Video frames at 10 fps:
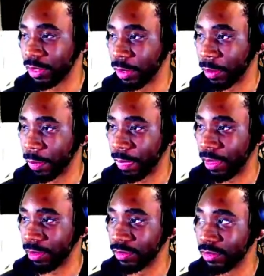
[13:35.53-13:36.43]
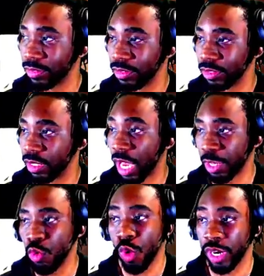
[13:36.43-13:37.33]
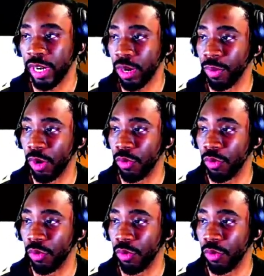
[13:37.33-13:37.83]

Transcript: Bro, what are you talking about? You one of them, bro.